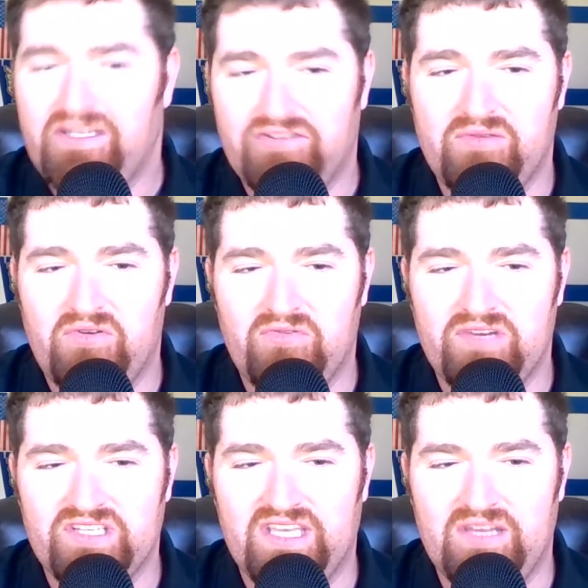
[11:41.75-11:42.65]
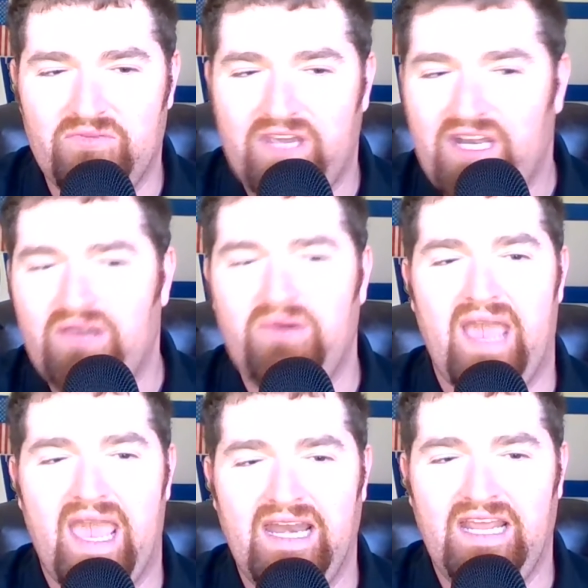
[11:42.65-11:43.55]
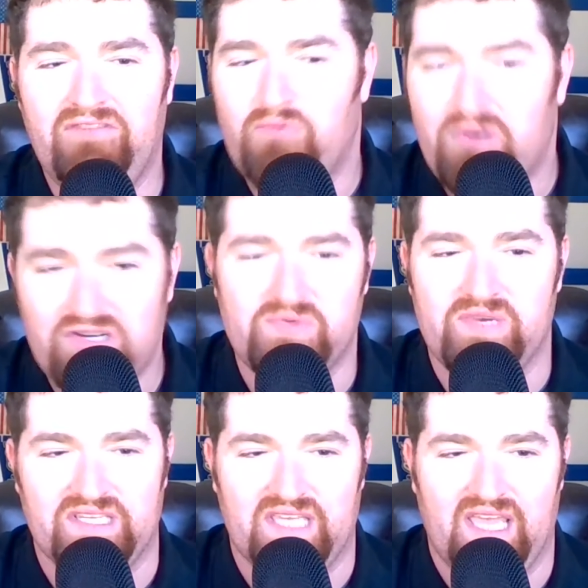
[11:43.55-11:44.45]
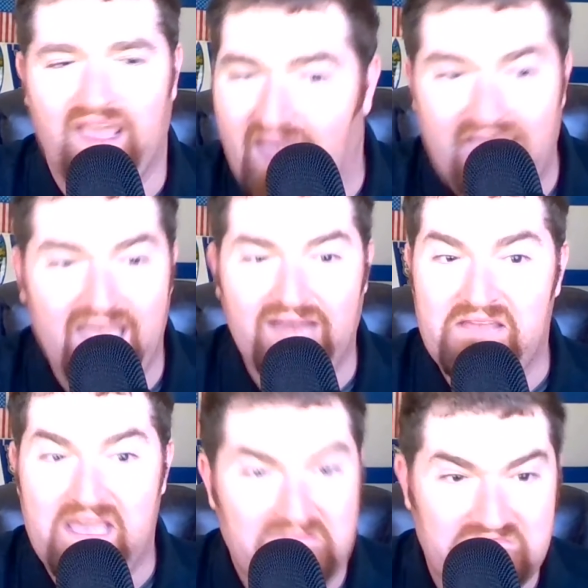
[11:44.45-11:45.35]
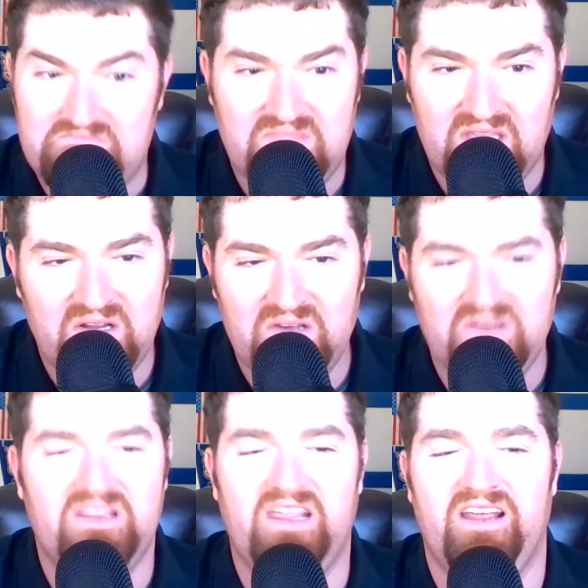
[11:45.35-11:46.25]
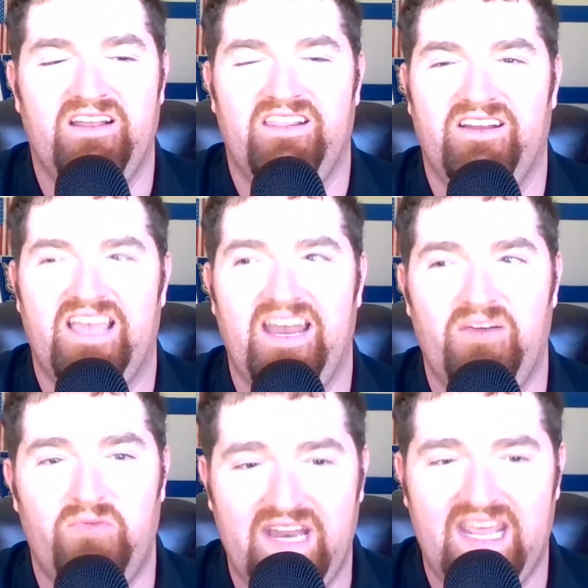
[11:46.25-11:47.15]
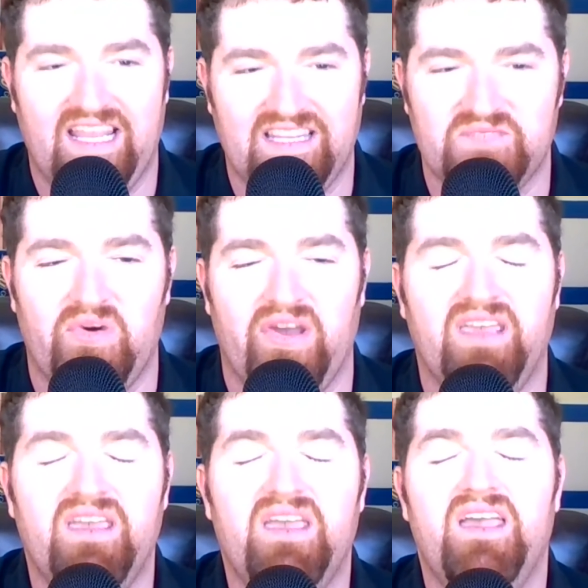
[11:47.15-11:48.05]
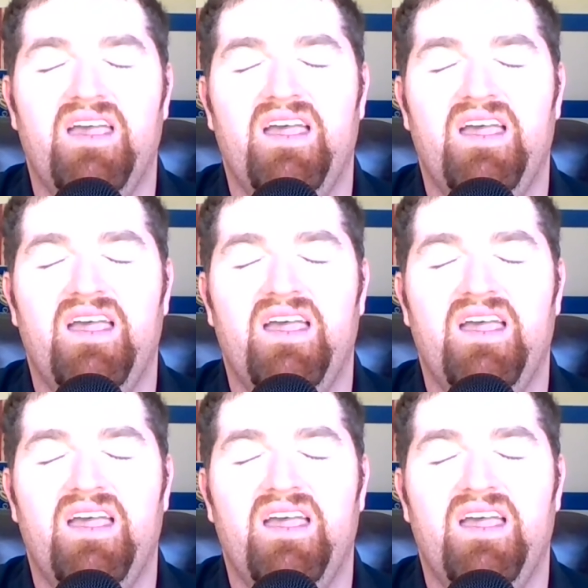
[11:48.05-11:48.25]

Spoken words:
they drink more whiskey than we do, and even worse whiskey. And yet, they're kind of winning at this point.